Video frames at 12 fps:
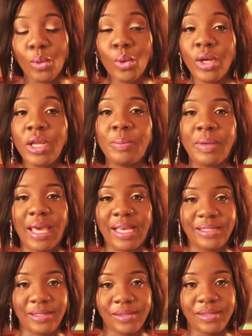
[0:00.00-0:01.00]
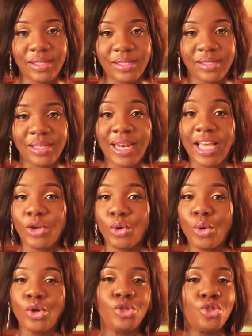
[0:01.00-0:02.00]
There will only be existence." And
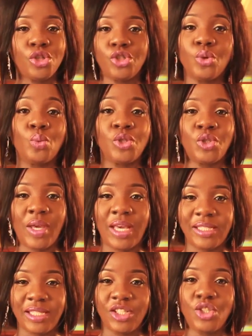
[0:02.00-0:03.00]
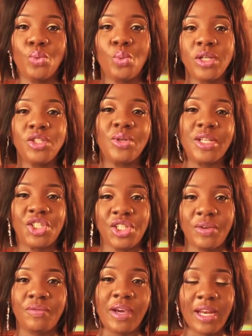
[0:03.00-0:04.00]
I know you just don't want to exist. You want to
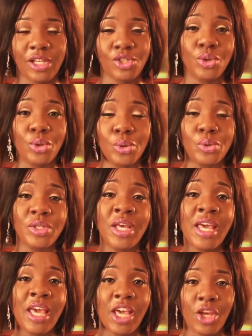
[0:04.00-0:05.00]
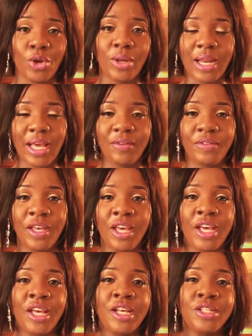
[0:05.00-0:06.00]
achieve financial goals in your life.
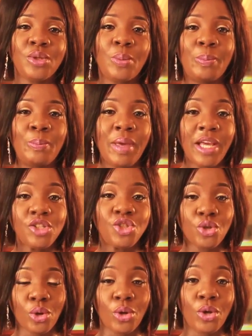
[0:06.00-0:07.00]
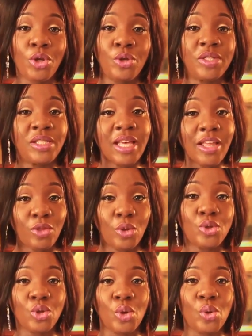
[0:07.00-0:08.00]
So make sure you
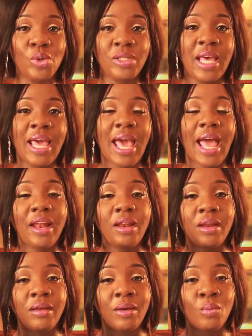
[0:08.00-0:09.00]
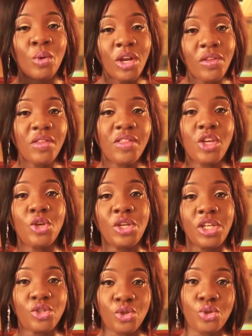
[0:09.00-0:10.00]
set those goals. And one other
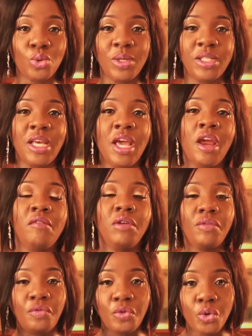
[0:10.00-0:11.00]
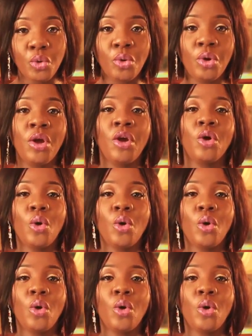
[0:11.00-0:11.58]
thing you need to do is review.